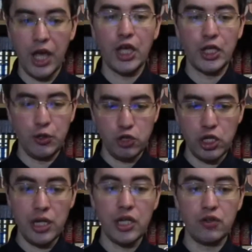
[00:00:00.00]
Usually,
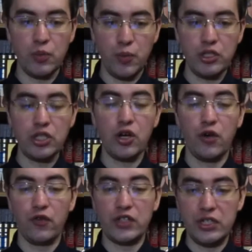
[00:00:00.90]
reported
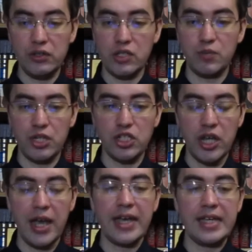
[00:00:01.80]
of direct speech
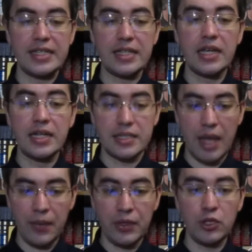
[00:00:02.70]
is
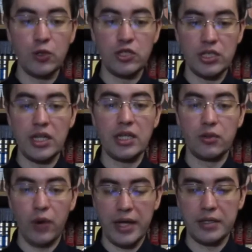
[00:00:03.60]
something you see in
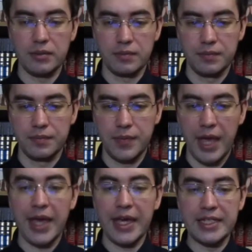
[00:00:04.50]
writing.
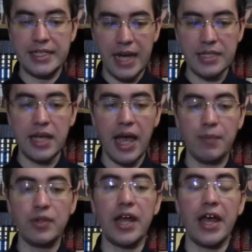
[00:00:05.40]
It doesn't
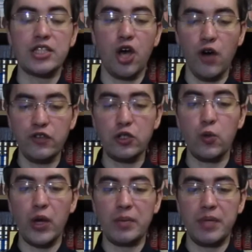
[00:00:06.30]
happen as often
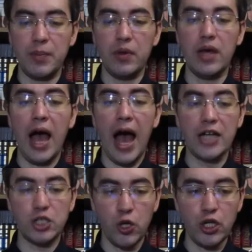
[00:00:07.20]
when people are
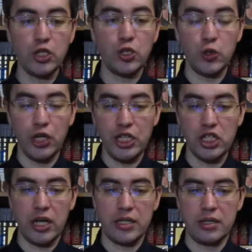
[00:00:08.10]
talking to each other.